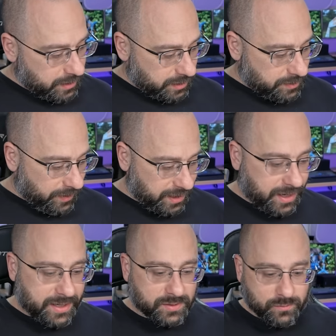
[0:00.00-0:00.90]
You might
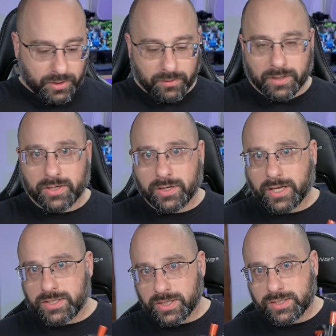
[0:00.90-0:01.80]
ask, well, could
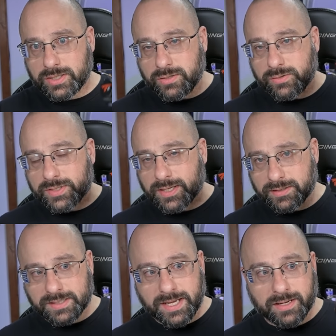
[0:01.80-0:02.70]
I just use a
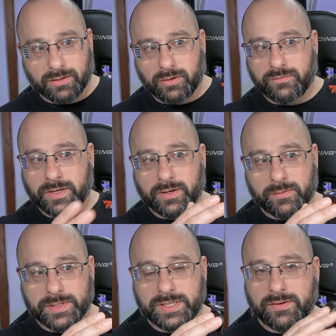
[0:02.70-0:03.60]
standalone video
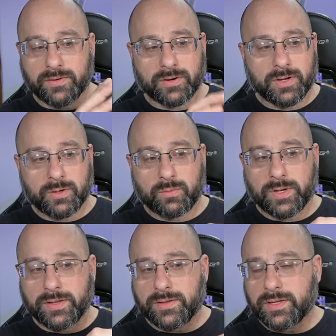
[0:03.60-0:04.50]
receiver
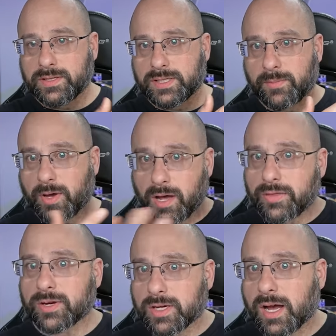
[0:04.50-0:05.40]
with some
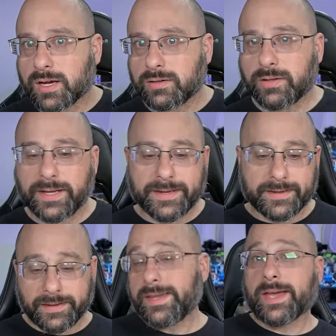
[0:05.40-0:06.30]
other goggle?
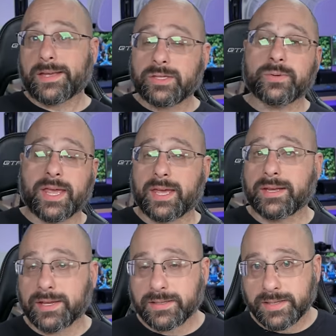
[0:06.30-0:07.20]
And yeah, you
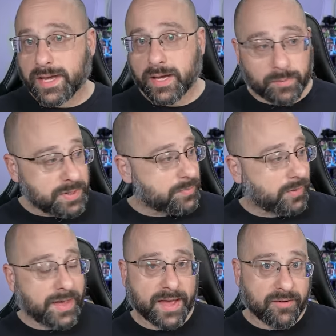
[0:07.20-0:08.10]
can, and yeah,
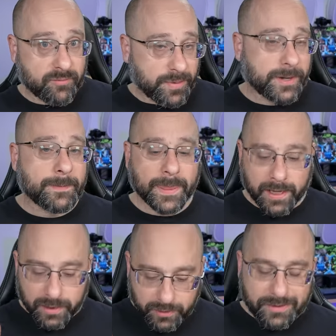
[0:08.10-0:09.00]
people have, but
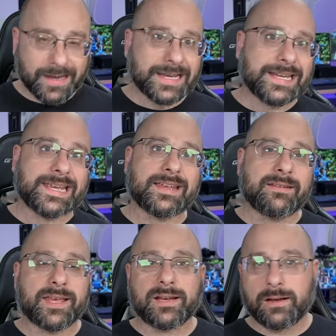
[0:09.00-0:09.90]
you're not going to get
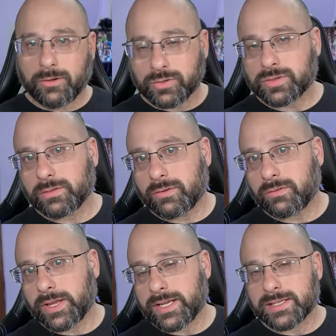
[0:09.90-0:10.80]
that ultra low
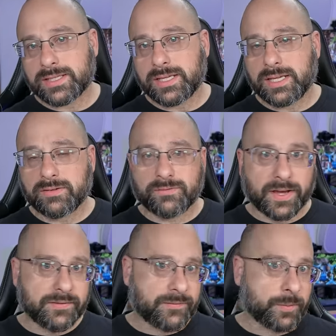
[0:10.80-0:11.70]
latency
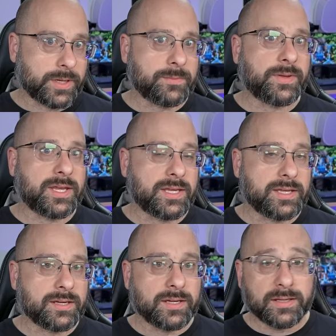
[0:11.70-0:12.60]

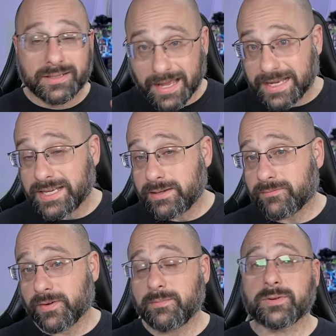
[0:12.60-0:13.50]
540p 90
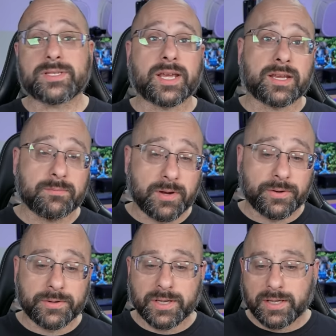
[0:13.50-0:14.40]
frame per second
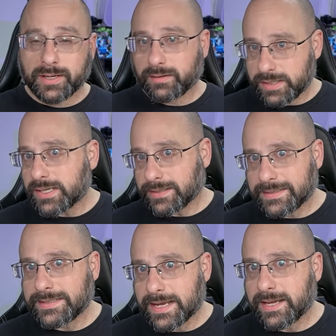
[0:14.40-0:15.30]
mode, at least not
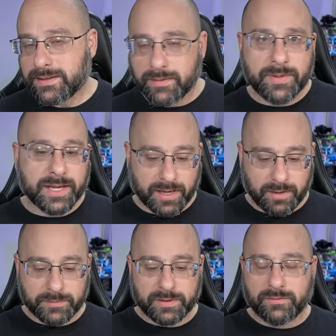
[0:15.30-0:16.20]
today. That may
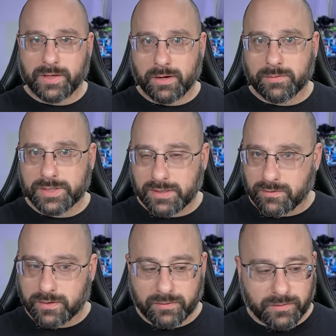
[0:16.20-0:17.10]
come to the video
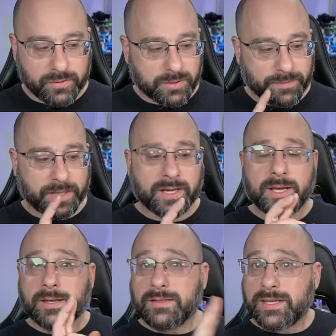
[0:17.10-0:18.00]
receiver in the future, but
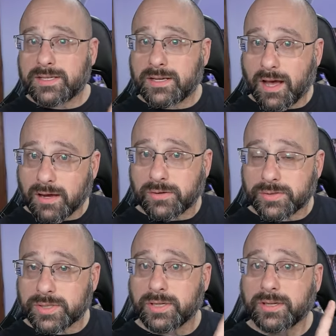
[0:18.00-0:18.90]
these
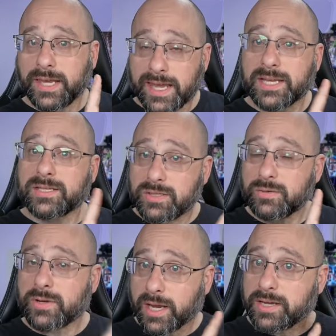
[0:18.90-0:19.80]
goggles can't
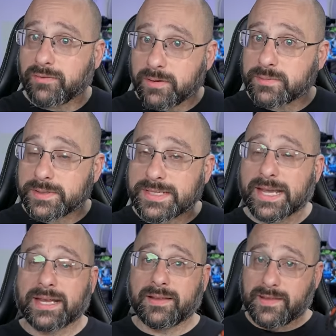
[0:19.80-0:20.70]
do 90 frames per
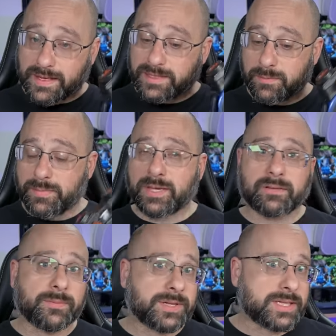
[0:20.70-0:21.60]
second, and that's the big
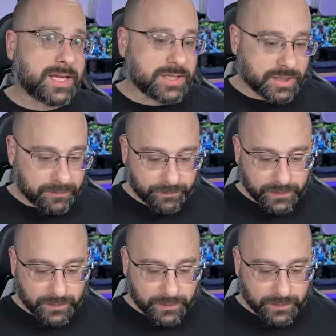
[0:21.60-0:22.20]
limitation.